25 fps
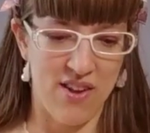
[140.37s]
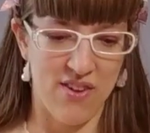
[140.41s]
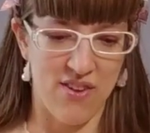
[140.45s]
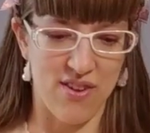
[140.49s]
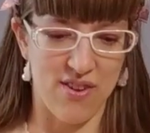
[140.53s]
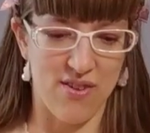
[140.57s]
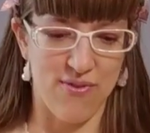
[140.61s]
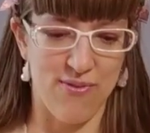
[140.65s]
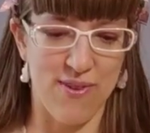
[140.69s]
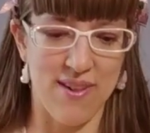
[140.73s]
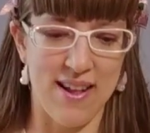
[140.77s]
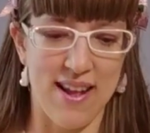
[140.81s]

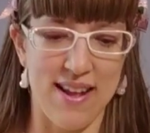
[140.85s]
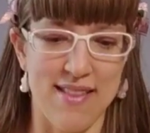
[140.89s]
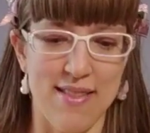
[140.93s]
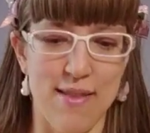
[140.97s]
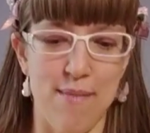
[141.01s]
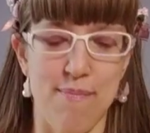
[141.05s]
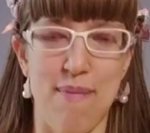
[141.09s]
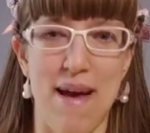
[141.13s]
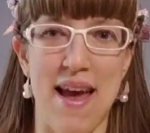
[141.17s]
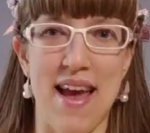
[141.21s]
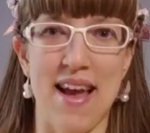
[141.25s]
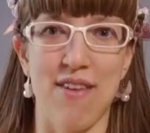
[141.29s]
just for like
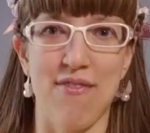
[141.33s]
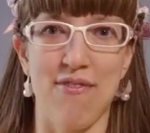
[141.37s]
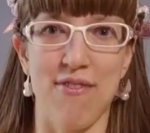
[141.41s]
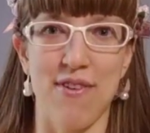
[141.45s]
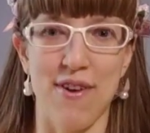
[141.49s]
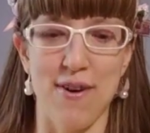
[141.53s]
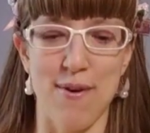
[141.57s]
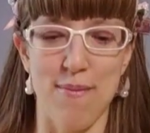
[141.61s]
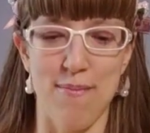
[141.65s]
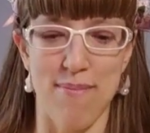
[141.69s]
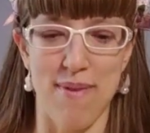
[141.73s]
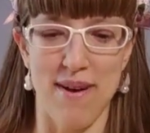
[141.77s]
the bang
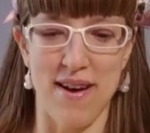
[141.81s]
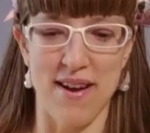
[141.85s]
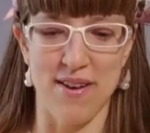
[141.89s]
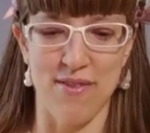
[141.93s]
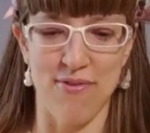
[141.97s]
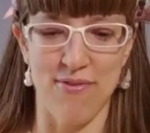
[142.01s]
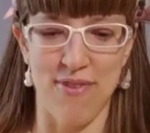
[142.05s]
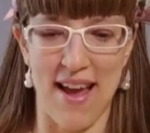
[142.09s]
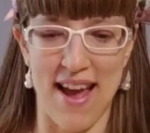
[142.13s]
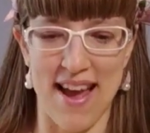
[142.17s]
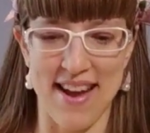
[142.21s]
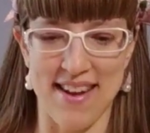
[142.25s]
for your
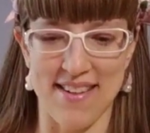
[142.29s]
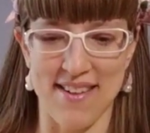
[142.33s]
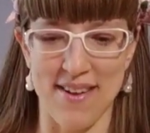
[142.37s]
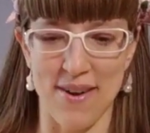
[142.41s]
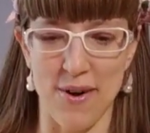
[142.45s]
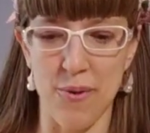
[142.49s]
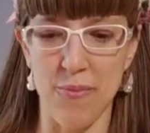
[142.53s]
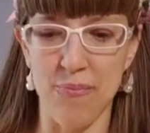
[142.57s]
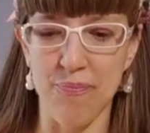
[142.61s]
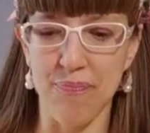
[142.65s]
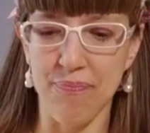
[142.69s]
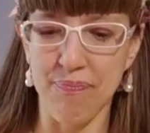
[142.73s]
buck
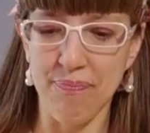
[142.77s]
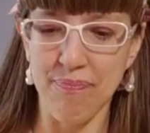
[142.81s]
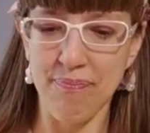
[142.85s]
factor.